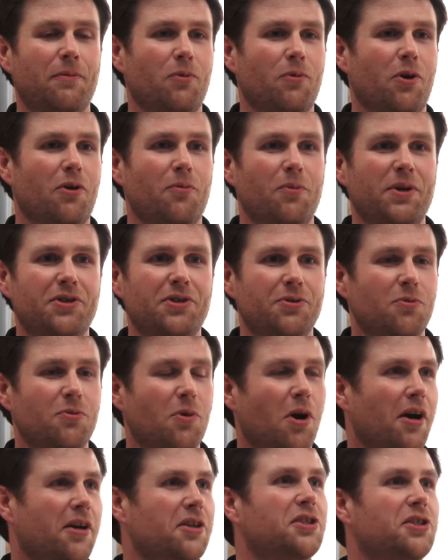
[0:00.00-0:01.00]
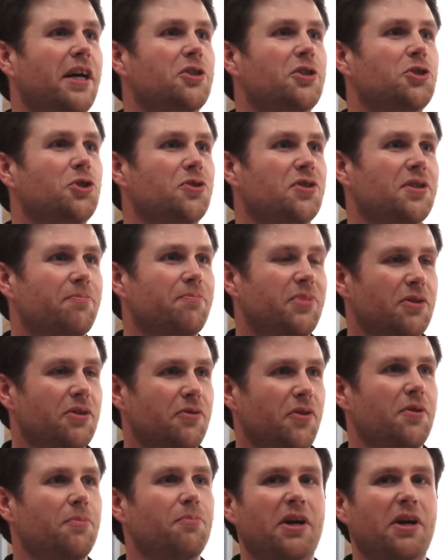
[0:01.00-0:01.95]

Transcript: where we do architectures and build